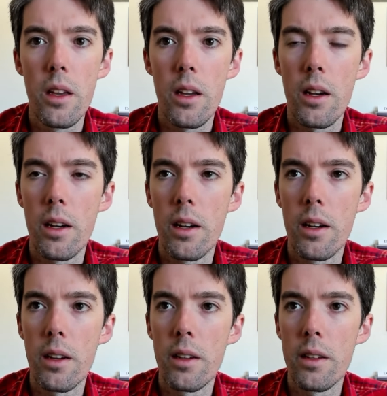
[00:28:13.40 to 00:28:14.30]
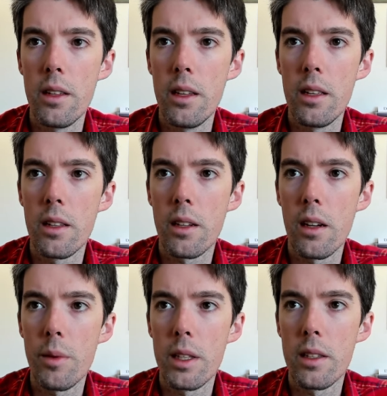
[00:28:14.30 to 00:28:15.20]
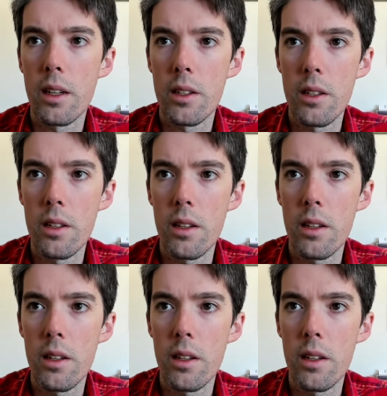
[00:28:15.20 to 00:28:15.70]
uh, in the comment section.